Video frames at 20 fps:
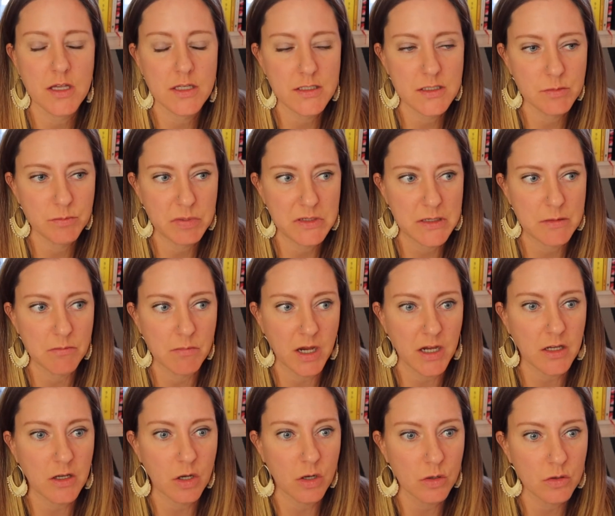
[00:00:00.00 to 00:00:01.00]
to be
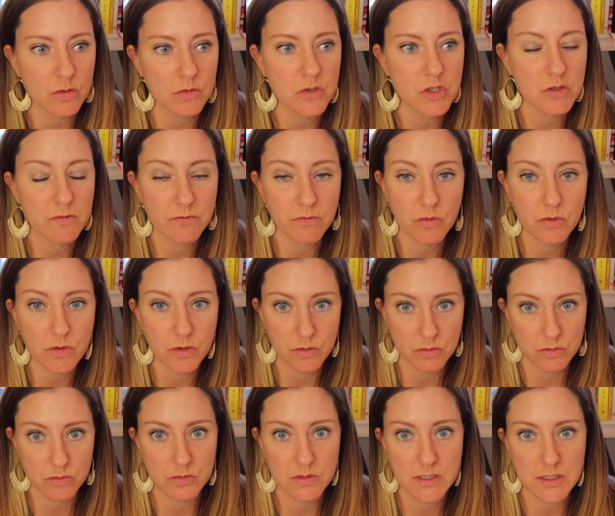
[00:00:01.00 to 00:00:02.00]
my coach for
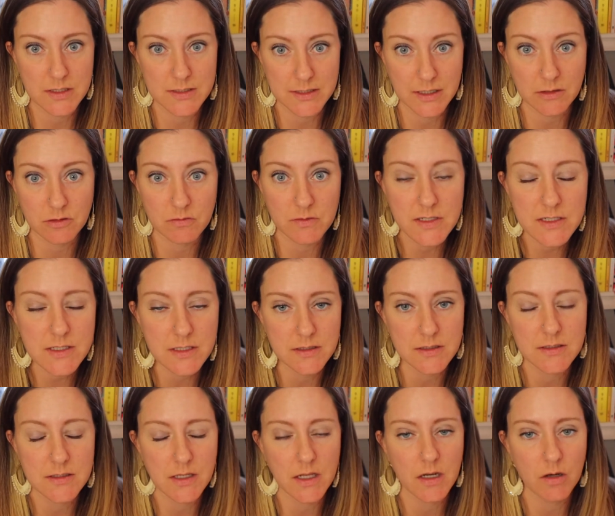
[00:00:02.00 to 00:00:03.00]
those exact
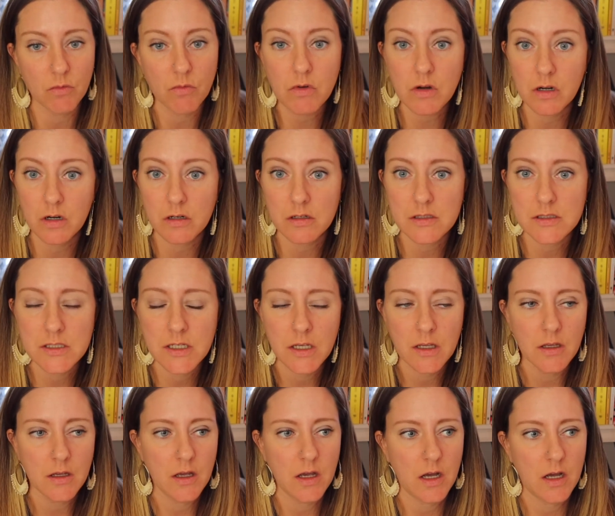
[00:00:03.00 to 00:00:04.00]
reasons, and it worked.
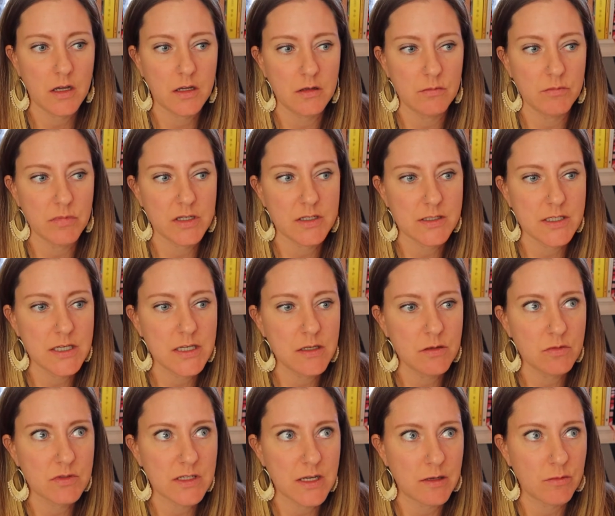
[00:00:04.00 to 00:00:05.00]
Because he
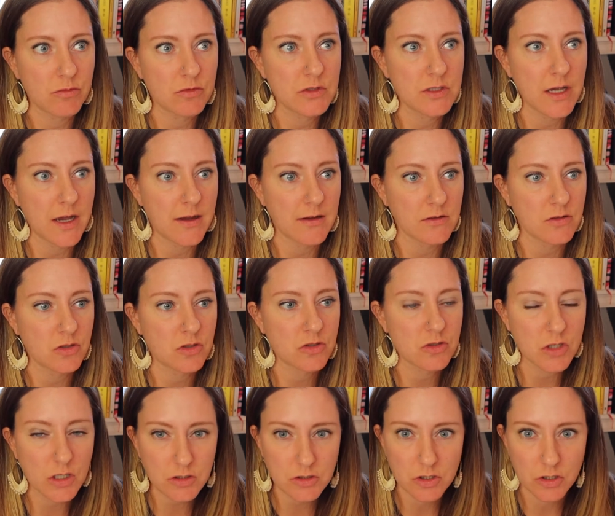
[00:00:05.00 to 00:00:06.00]
was able to add
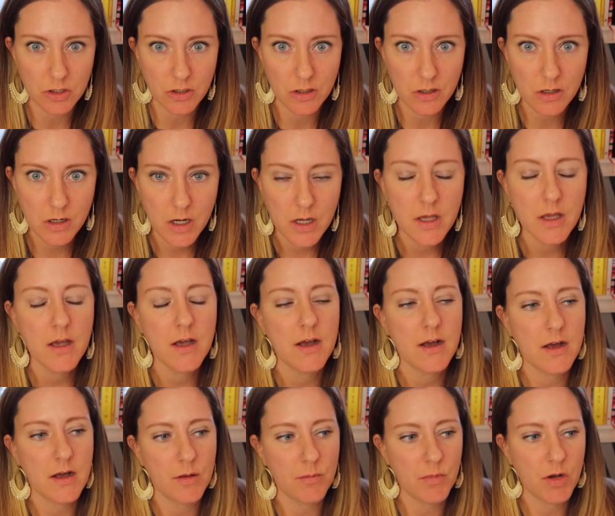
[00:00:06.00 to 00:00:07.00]
structure
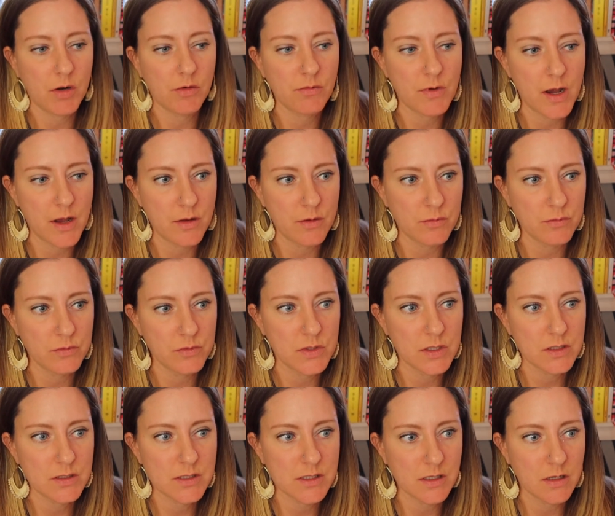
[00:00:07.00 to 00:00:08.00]
around
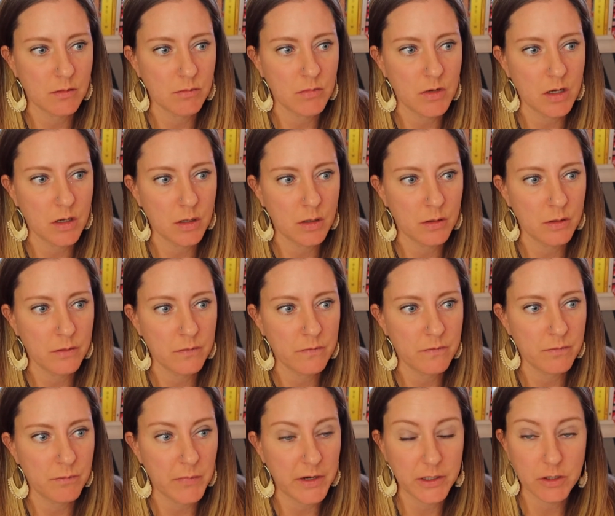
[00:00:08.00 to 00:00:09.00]
some
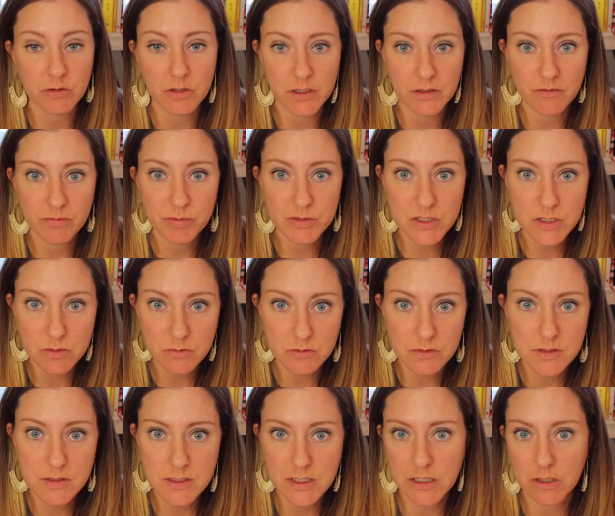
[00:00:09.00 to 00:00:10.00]
of my creative
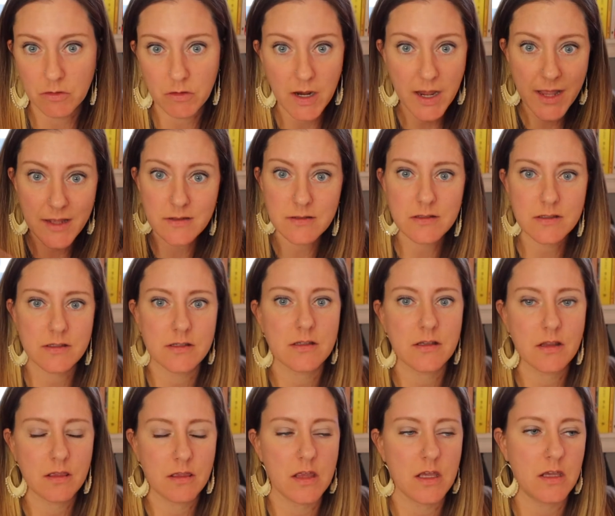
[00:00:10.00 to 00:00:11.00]
pursuits, hence
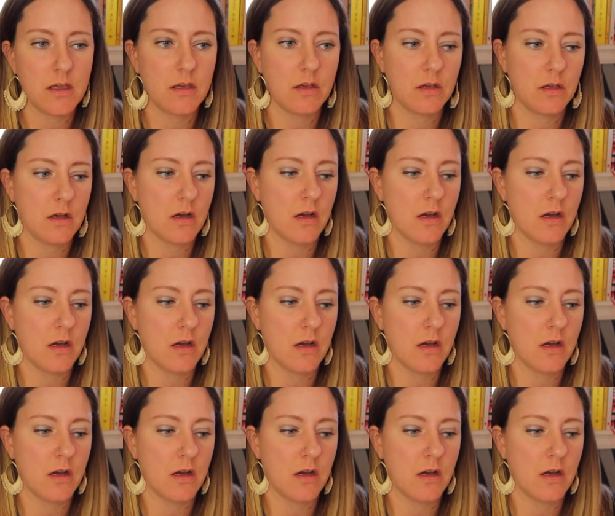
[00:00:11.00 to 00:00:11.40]
the